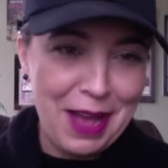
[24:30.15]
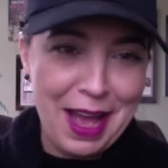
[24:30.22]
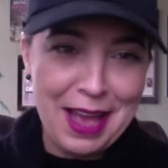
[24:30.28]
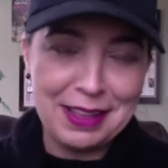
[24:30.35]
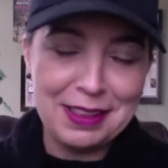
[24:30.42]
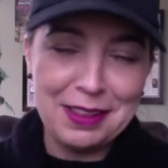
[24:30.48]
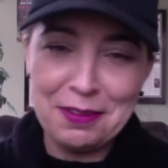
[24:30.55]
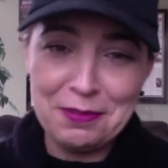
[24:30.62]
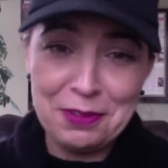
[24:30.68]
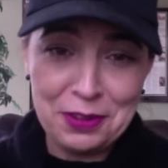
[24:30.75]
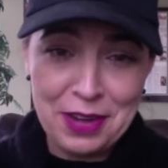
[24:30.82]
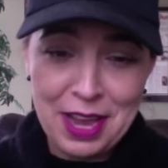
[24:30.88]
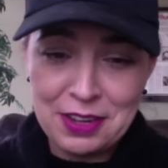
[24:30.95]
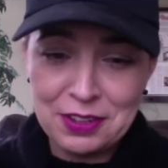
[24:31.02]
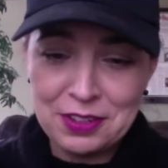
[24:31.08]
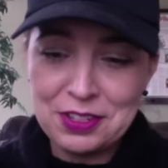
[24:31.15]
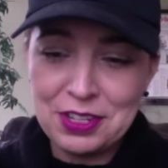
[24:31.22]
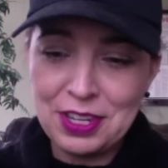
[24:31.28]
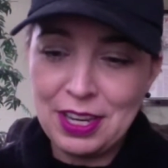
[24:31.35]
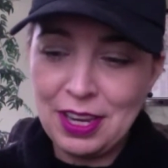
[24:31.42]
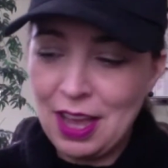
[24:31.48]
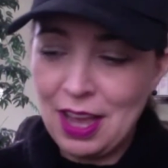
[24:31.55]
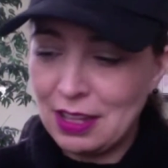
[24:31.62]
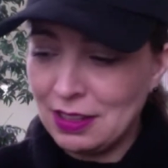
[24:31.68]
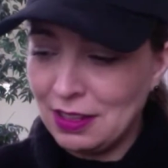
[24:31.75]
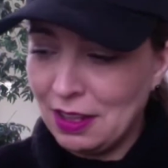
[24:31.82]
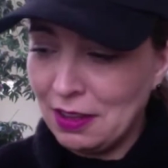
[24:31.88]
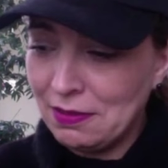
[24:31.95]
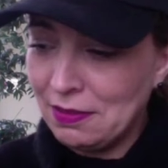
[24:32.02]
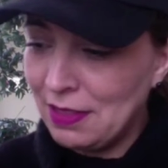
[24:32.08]
I love your energy. I
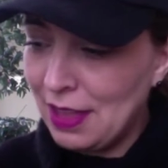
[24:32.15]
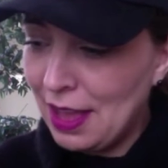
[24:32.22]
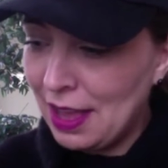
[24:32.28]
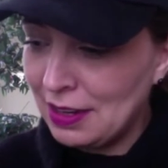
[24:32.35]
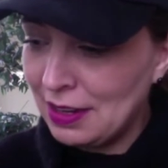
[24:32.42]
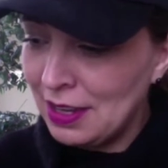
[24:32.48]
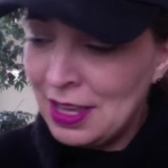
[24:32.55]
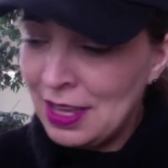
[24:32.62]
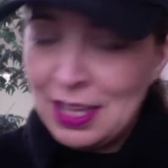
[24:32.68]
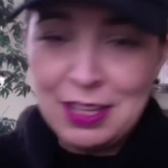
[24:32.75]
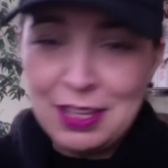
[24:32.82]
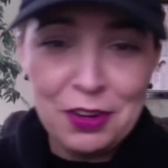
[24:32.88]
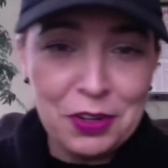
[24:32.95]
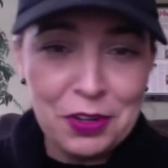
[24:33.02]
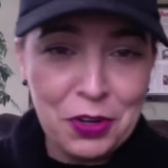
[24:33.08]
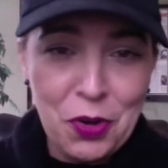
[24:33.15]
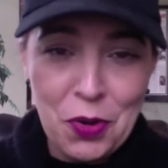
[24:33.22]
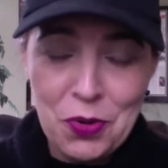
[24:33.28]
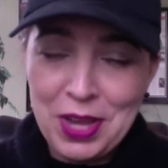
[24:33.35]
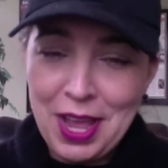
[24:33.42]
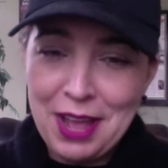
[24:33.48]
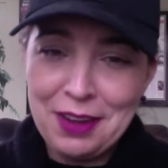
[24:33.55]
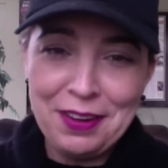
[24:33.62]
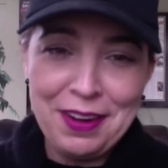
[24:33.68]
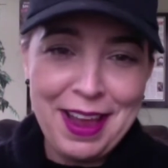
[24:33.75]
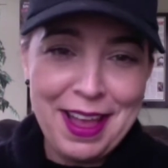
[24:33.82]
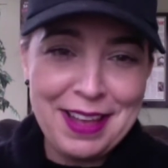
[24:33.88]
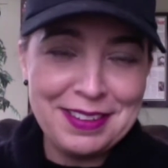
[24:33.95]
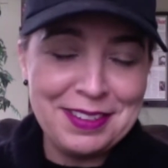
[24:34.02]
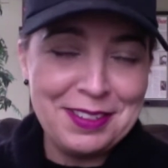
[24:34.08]
love that you're a go-getter,
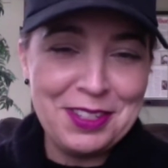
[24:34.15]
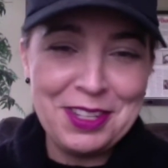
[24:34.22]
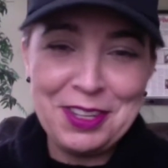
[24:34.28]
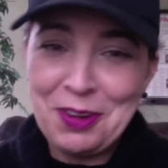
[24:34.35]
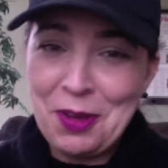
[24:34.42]
and you